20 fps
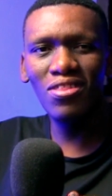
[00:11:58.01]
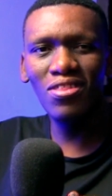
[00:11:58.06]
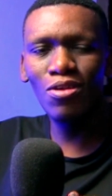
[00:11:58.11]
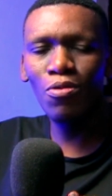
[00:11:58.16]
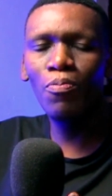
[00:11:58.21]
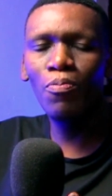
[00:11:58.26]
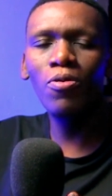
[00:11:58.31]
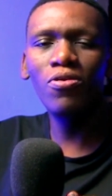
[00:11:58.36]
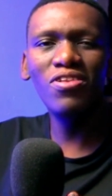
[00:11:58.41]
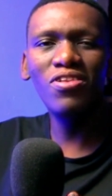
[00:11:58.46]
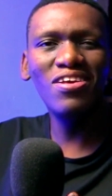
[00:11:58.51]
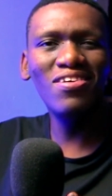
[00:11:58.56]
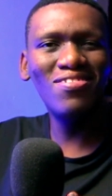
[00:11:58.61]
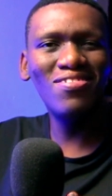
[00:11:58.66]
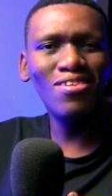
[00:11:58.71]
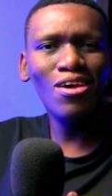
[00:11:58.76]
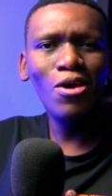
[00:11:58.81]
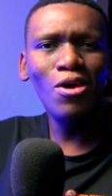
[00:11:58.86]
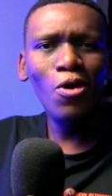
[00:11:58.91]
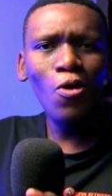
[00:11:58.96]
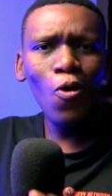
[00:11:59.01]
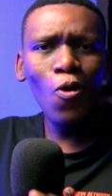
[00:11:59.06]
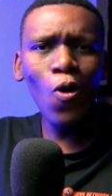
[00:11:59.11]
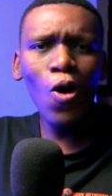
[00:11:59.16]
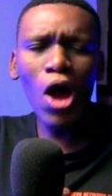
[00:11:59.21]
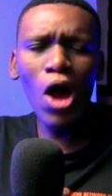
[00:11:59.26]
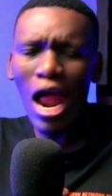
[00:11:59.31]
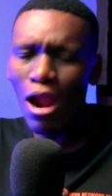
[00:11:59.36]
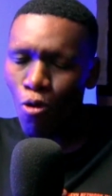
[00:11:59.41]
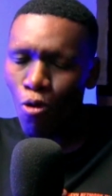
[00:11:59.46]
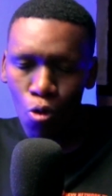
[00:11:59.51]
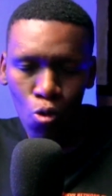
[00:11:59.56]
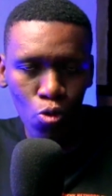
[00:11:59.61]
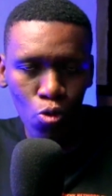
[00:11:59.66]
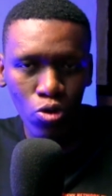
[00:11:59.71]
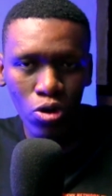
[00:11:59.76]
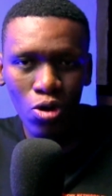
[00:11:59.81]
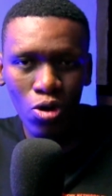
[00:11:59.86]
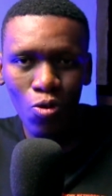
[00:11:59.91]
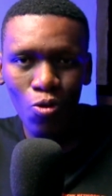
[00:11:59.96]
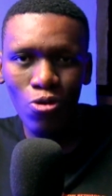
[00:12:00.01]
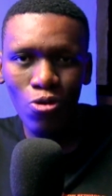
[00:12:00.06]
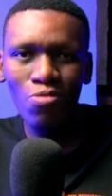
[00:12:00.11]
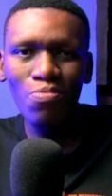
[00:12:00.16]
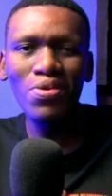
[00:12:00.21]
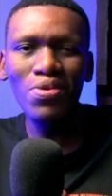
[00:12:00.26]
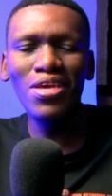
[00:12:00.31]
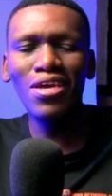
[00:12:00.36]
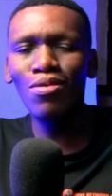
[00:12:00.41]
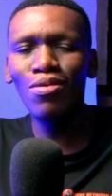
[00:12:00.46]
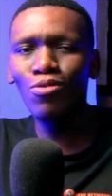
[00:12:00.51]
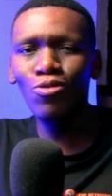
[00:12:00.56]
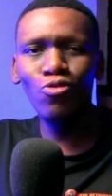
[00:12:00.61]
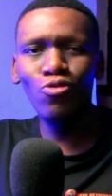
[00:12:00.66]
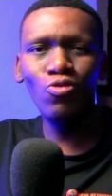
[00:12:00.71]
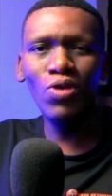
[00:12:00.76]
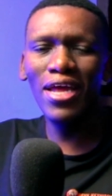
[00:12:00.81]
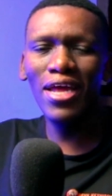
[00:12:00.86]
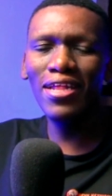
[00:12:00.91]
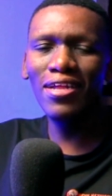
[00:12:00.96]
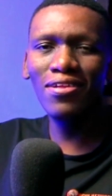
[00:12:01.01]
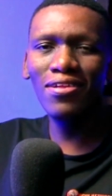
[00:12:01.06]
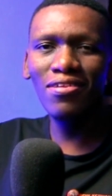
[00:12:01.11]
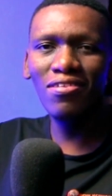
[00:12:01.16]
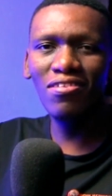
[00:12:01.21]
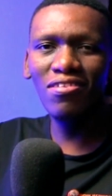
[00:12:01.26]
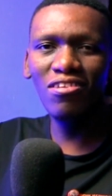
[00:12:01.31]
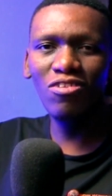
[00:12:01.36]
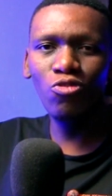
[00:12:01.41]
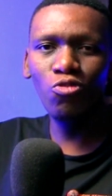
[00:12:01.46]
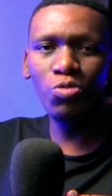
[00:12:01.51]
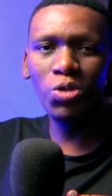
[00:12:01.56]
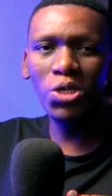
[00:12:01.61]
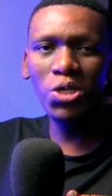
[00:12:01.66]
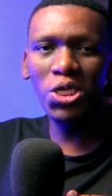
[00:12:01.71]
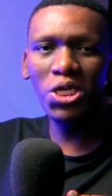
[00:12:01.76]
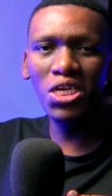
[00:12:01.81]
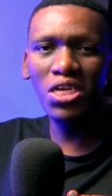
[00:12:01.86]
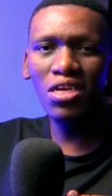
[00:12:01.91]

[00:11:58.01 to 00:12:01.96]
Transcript: The police alone won't be able to handle the situation.